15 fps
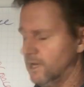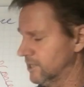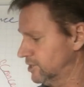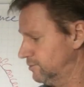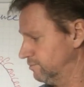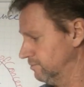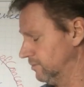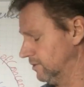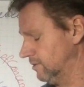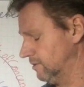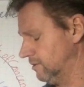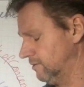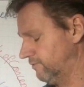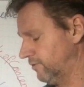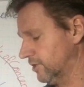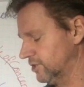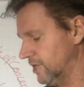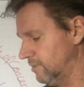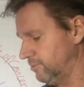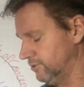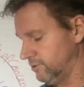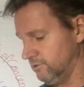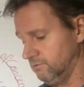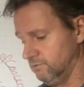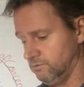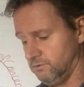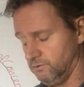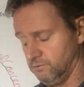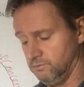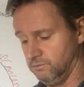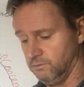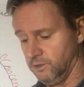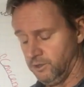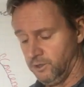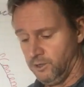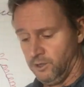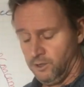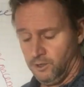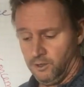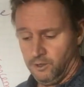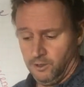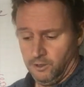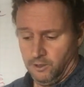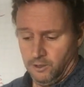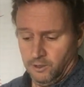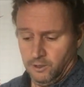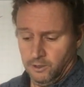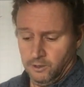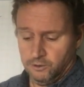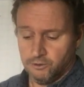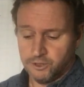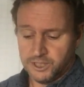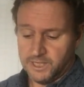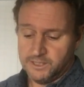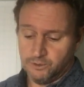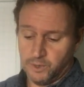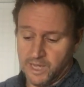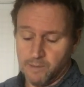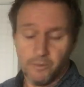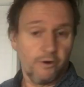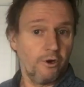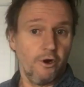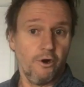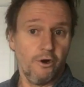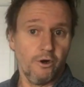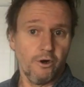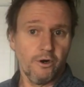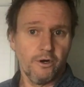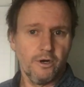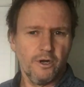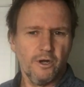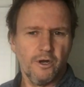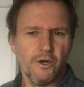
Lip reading: As, for example, to say to him or her,